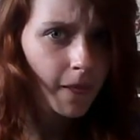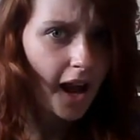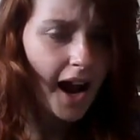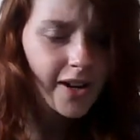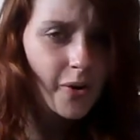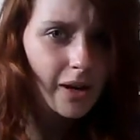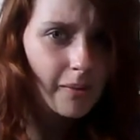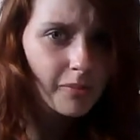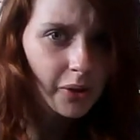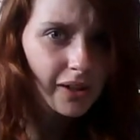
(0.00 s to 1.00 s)
I know what I'm
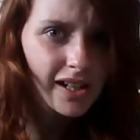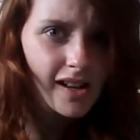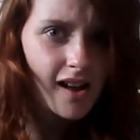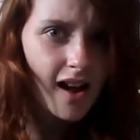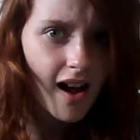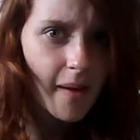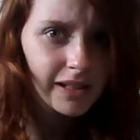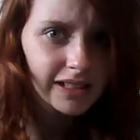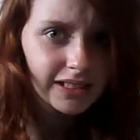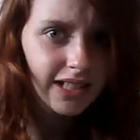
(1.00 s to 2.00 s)
doing. I
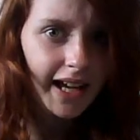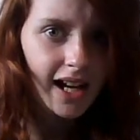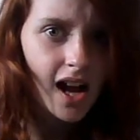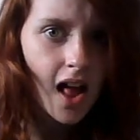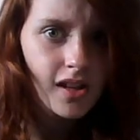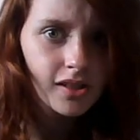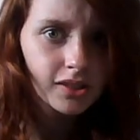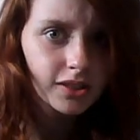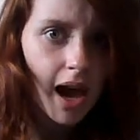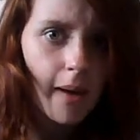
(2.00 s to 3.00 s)
mean, like,
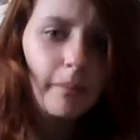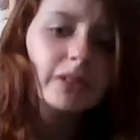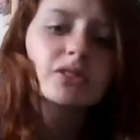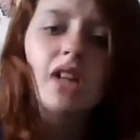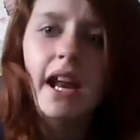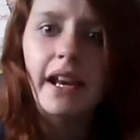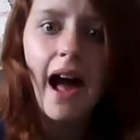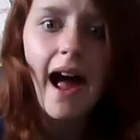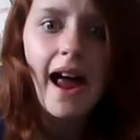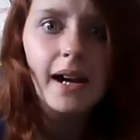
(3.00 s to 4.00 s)
and
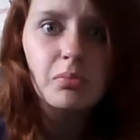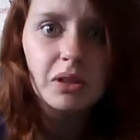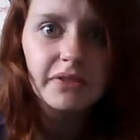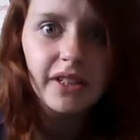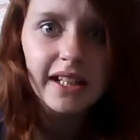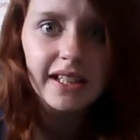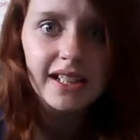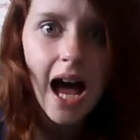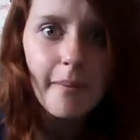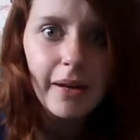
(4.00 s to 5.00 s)
I had a boyfriend at the
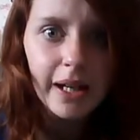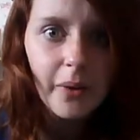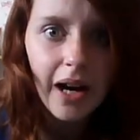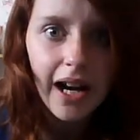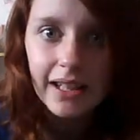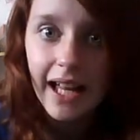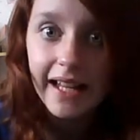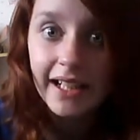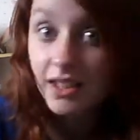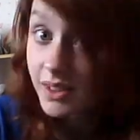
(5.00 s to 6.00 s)
time anyway.
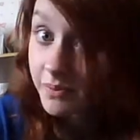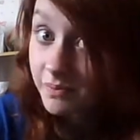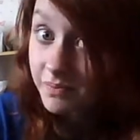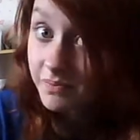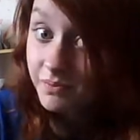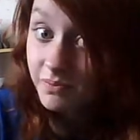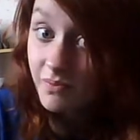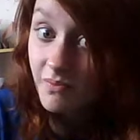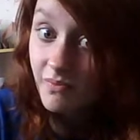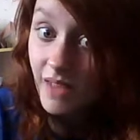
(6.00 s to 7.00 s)
Like,
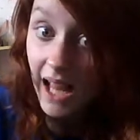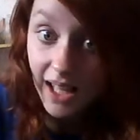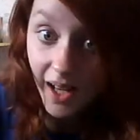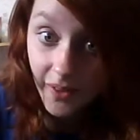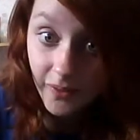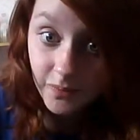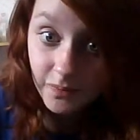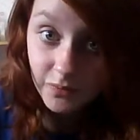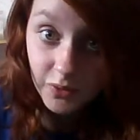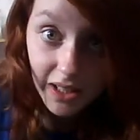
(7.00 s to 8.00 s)
hello,
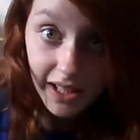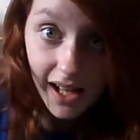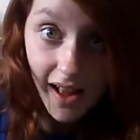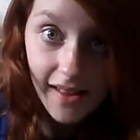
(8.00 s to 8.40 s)
really?